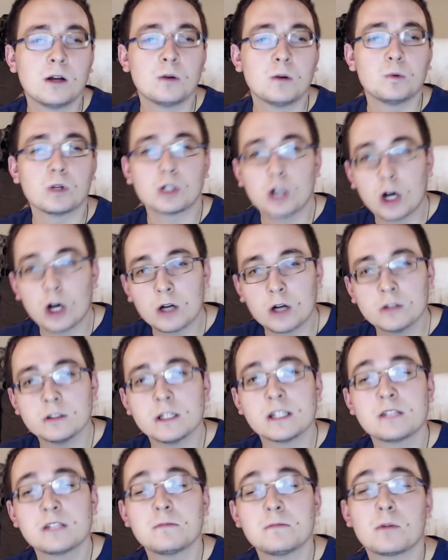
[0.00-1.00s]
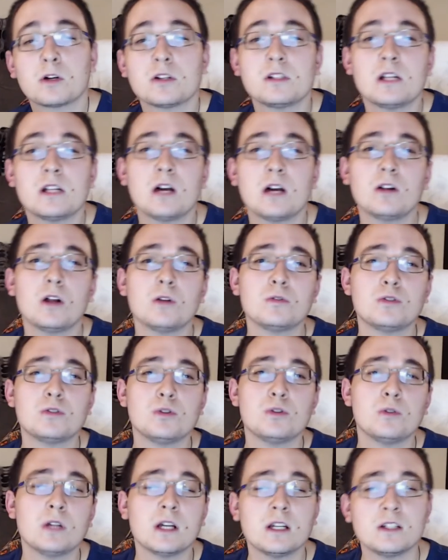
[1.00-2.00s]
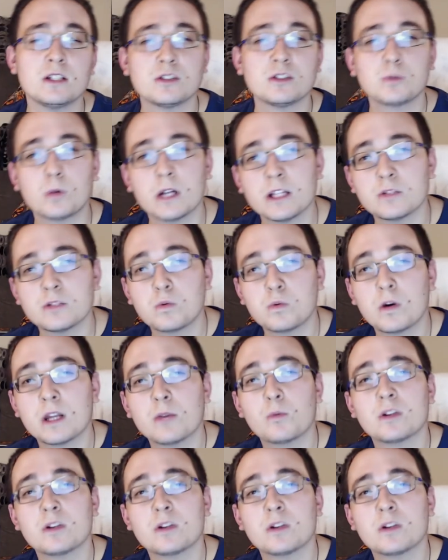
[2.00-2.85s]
Regardless, Marcell Ozuna in 2020